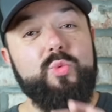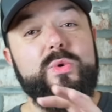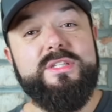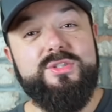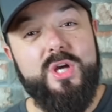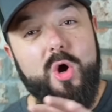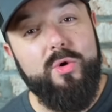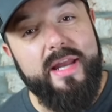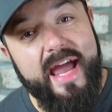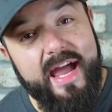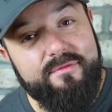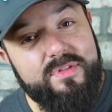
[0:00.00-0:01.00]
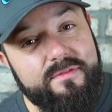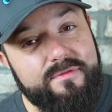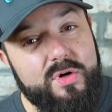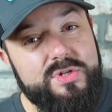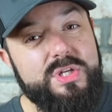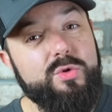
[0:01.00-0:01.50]
we don't have the
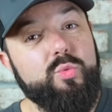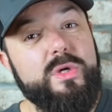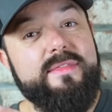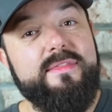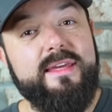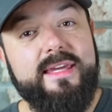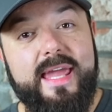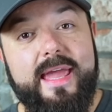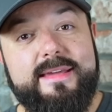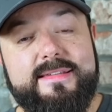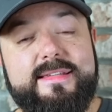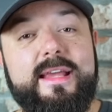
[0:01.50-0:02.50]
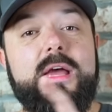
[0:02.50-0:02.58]
version with the case,